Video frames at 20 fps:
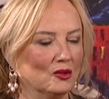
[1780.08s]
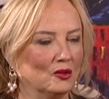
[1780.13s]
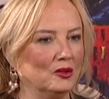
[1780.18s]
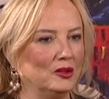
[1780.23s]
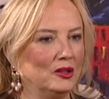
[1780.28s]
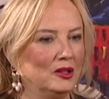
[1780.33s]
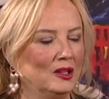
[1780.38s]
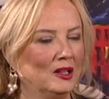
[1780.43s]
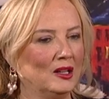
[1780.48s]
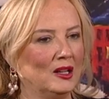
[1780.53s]

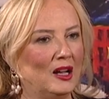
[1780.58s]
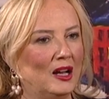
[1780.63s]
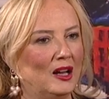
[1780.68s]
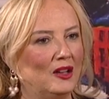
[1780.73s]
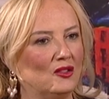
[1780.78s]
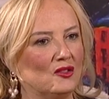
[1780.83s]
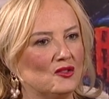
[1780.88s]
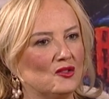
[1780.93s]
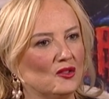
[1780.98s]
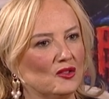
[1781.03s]
grown,
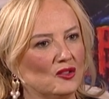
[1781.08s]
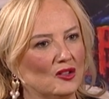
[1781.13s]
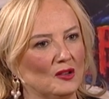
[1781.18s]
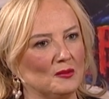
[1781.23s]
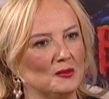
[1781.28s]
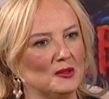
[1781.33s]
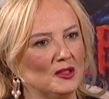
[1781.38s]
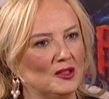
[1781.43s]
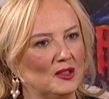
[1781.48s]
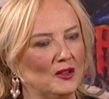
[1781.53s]
and also in
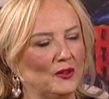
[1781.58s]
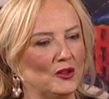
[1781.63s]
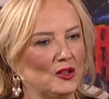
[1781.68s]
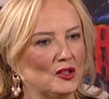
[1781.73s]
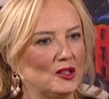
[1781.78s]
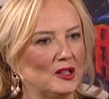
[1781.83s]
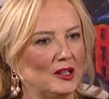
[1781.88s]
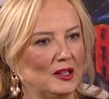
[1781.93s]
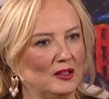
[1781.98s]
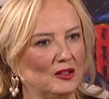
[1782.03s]
terms of
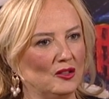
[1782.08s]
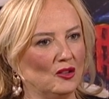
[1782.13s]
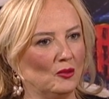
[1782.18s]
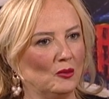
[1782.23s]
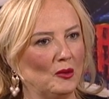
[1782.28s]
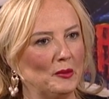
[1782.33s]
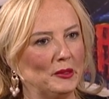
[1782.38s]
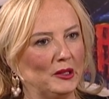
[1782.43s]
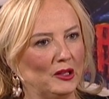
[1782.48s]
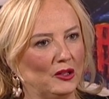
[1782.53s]
diversity and young
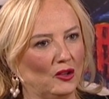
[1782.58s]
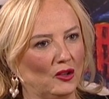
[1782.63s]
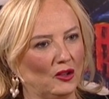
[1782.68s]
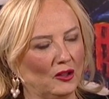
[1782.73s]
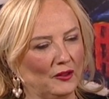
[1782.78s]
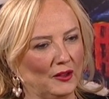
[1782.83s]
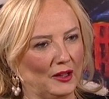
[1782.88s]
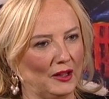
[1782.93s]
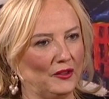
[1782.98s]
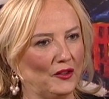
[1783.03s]
women and all
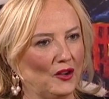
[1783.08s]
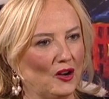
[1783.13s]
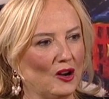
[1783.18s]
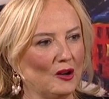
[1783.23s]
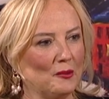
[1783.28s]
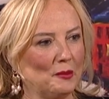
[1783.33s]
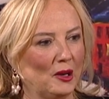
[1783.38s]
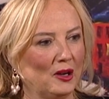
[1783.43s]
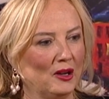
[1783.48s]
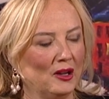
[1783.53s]
of that
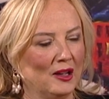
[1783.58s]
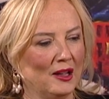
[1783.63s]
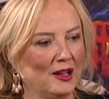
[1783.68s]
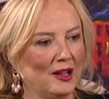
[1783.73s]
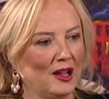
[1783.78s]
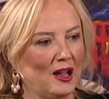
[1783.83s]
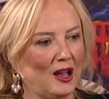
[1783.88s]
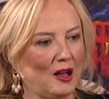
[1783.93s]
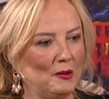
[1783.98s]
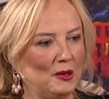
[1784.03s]
there. But
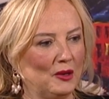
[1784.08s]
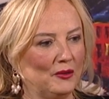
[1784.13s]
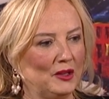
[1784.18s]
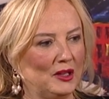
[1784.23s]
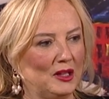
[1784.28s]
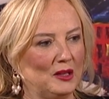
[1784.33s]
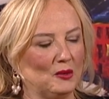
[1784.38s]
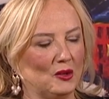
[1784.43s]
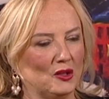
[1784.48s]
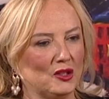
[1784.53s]
I mean, it
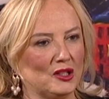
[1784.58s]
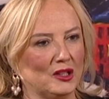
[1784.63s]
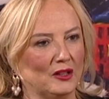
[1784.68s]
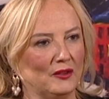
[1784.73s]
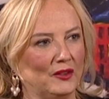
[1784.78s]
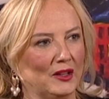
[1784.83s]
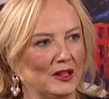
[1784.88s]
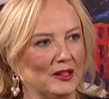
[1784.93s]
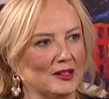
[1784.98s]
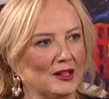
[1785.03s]
really was Sinn
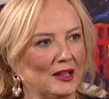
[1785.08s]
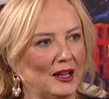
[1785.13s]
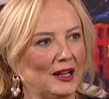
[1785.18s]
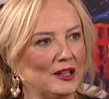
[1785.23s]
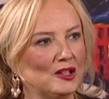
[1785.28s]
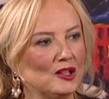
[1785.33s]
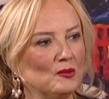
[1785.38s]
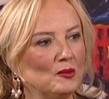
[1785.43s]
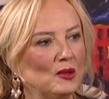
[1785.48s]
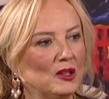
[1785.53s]
Féin's
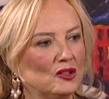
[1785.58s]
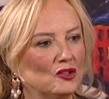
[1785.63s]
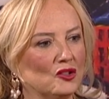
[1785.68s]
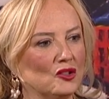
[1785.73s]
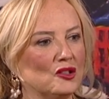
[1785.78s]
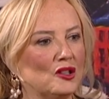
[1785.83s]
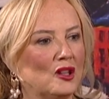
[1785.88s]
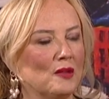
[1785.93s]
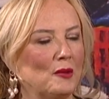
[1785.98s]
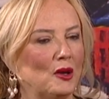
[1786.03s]
election. We had
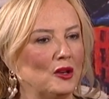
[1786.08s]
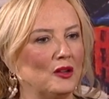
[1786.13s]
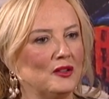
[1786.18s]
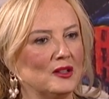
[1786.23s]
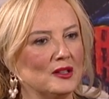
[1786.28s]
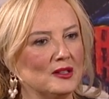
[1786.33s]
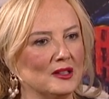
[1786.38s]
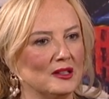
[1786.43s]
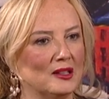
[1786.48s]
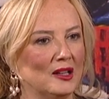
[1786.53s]
just come out of
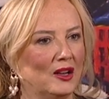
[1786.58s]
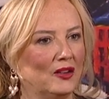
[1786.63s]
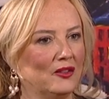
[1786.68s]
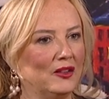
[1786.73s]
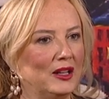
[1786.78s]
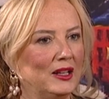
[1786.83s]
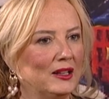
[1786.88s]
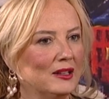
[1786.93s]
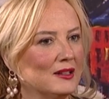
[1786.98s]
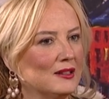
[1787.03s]
the
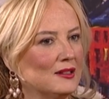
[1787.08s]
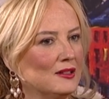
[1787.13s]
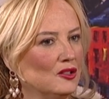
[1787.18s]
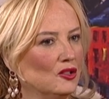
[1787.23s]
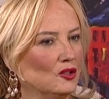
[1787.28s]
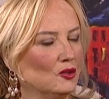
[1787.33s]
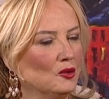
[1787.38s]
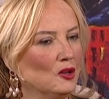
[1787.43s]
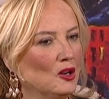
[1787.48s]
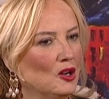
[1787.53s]
centenary. It is, you
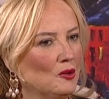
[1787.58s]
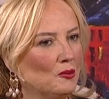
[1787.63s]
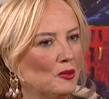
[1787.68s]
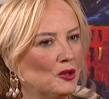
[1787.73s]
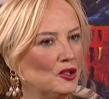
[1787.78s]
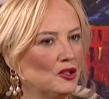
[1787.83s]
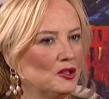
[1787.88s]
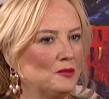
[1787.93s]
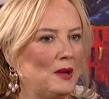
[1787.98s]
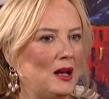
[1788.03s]
know, we're
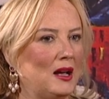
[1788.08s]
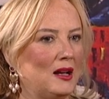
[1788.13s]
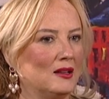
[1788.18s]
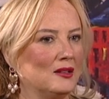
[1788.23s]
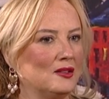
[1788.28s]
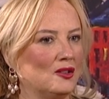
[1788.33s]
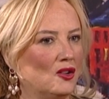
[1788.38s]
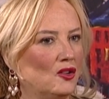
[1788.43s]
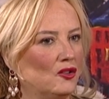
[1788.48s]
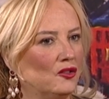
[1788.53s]
just
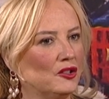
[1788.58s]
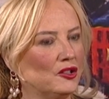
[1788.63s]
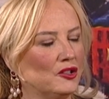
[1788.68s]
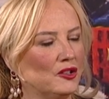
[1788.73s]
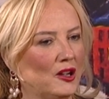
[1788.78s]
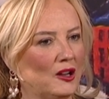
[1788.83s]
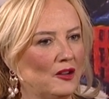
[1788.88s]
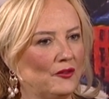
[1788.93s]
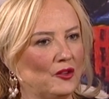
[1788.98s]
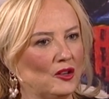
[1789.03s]
past the 100-year
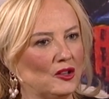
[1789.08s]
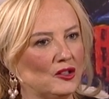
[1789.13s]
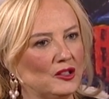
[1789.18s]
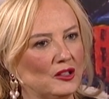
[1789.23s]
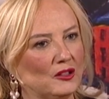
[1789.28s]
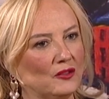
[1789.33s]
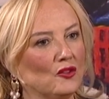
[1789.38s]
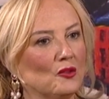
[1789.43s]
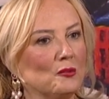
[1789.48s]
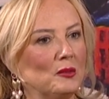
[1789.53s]

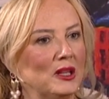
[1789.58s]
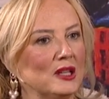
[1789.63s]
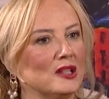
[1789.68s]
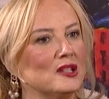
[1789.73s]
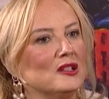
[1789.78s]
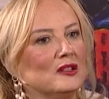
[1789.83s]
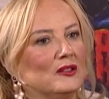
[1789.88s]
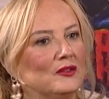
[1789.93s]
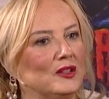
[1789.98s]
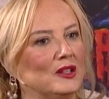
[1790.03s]
anniversary of the
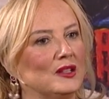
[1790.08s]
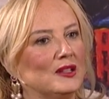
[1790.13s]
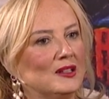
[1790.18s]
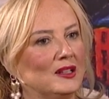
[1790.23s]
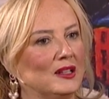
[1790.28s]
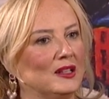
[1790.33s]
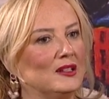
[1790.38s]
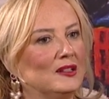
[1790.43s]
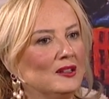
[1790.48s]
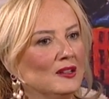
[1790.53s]
formation of this
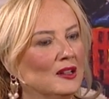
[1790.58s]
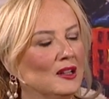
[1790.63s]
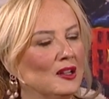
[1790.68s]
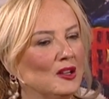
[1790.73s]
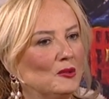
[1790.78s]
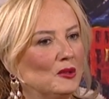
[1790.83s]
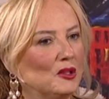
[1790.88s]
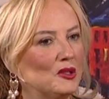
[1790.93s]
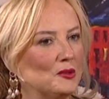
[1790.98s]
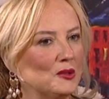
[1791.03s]
state,
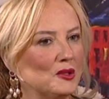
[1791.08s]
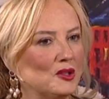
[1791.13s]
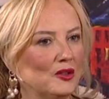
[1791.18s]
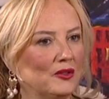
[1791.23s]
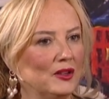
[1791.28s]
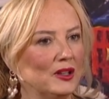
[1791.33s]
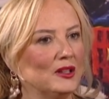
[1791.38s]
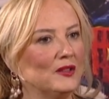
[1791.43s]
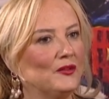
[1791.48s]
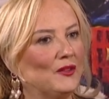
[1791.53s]
which was
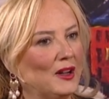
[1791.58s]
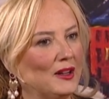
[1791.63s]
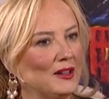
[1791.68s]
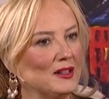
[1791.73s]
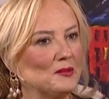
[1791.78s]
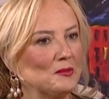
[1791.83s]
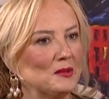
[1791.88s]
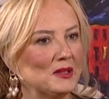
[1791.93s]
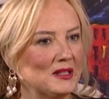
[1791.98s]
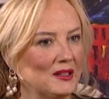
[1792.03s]
created very
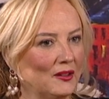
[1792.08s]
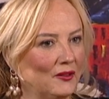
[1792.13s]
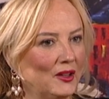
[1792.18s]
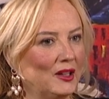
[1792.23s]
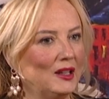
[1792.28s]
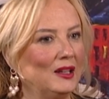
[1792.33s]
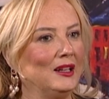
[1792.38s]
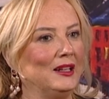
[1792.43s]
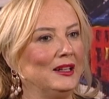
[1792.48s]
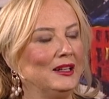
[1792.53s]

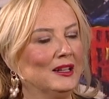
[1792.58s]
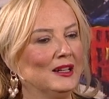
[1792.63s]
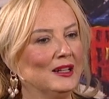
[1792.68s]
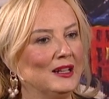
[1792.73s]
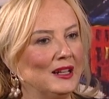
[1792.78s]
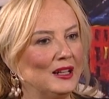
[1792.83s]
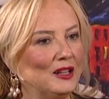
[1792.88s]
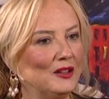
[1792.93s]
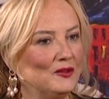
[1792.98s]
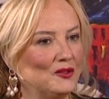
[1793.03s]
specifically
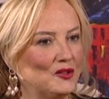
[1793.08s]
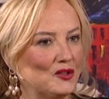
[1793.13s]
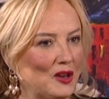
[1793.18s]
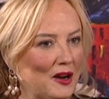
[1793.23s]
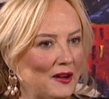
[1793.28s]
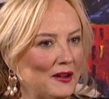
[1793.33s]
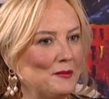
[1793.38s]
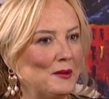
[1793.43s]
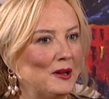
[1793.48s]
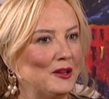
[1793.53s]
and
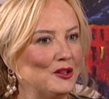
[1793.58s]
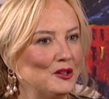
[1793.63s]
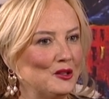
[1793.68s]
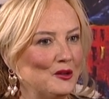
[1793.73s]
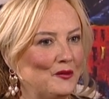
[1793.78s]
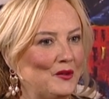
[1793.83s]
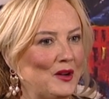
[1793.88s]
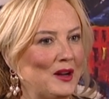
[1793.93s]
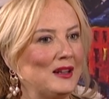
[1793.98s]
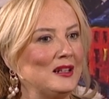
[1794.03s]
gerrymandered in a
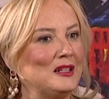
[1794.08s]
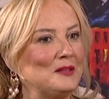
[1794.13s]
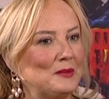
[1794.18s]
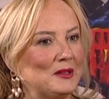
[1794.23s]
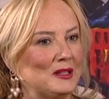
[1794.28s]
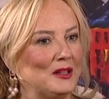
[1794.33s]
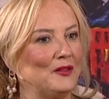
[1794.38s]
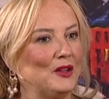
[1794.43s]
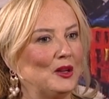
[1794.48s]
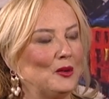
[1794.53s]
very
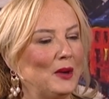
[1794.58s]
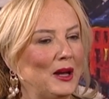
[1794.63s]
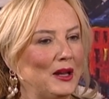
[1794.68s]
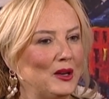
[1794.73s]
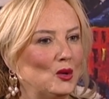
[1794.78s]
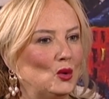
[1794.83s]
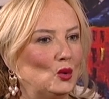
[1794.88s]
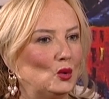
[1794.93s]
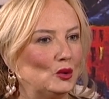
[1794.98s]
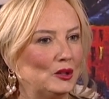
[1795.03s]
specific way
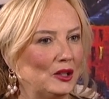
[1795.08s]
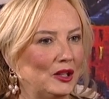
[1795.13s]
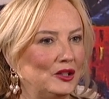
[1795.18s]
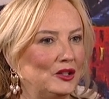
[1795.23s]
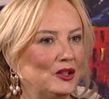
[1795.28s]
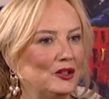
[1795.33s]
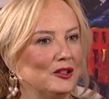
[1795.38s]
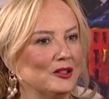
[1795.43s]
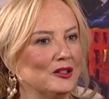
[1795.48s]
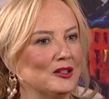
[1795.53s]
to hold a
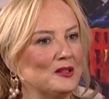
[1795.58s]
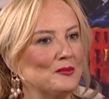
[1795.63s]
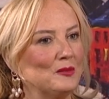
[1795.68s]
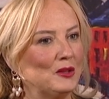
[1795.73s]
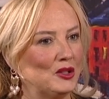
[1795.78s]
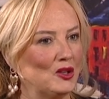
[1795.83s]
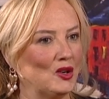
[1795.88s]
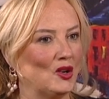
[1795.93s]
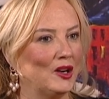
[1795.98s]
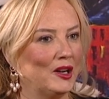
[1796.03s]
unionist
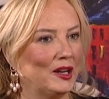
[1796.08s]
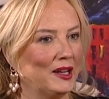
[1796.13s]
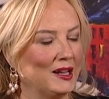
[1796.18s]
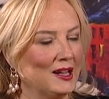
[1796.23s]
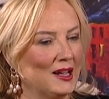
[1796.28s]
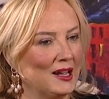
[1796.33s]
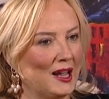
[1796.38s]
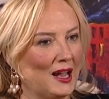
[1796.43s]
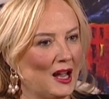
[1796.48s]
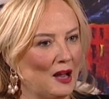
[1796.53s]
majority.
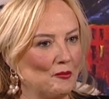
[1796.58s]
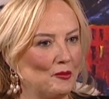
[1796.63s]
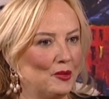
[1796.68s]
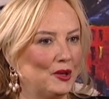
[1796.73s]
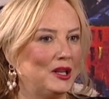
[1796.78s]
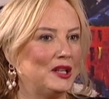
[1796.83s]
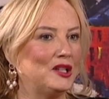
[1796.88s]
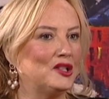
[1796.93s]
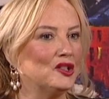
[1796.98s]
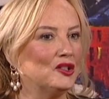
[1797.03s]
I'm
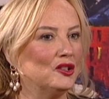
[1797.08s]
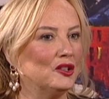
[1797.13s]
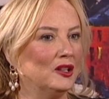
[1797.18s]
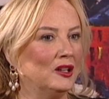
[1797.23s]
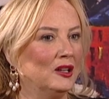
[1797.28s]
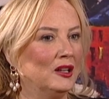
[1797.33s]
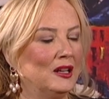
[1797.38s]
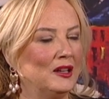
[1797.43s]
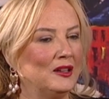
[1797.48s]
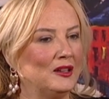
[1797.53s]
pretty
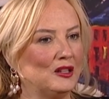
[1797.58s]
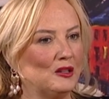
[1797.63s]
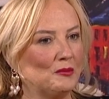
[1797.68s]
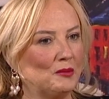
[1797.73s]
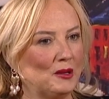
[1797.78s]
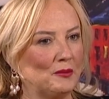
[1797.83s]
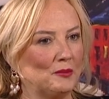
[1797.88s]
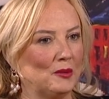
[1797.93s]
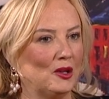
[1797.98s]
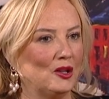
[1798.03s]
sure that the
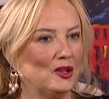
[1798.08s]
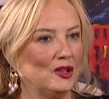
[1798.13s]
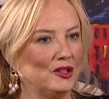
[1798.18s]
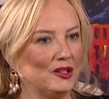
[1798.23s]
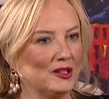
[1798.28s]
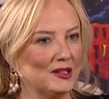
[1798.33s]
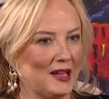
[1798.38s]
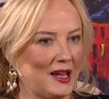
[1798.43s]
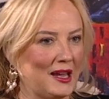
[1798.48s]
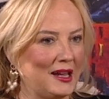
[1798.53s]
people who
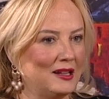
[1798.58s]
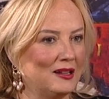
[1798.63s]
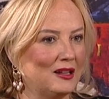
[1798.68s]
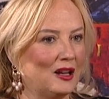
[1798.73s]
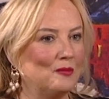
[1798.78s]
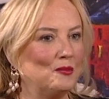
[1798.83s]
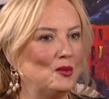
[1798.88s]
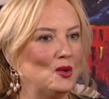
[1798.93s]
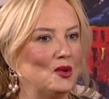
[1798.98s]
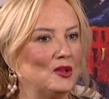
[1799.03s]
designed
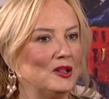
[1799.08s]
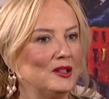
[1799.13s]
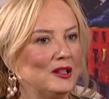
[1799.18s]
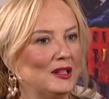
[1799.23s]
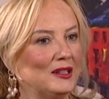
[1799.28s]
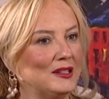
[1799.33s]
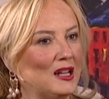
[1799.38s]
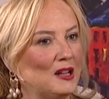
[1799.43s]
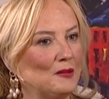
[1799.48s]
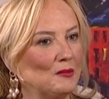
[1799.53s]
that border at
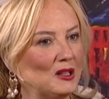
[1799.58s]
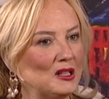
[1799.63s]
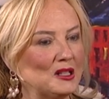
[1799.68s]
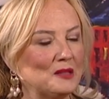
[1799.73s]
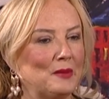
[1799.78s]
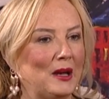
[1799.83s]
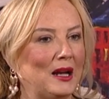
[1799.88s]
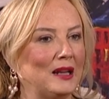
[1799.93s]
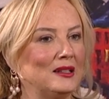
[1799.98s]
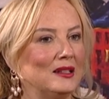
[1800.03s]
that time
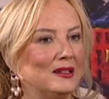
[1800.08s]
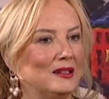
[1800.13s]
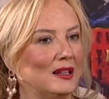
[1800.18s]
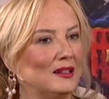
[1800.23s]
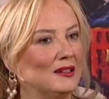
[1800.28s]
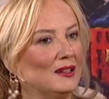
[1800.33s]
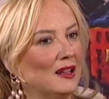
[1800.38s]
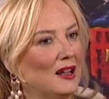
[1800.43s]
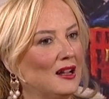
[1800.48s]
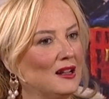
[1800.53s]
expected
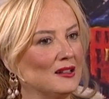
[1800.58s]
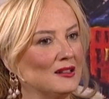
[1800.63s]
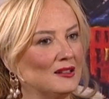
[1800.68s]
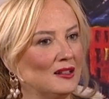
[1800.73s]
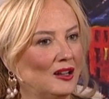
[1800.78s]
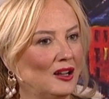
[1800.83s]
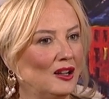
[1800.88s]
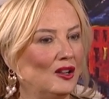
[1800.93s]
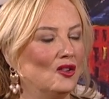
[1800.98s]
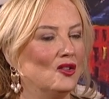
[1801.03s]
that to last a
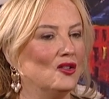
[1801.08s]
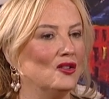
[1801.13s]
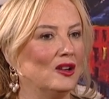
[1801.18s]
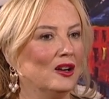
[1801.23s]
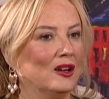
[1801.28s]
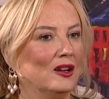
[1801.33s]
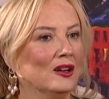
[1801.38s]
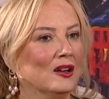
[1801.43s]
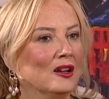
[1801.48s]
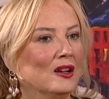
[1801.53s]
lot
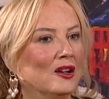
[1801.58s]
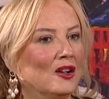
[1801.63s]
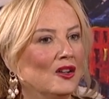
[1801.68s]
longer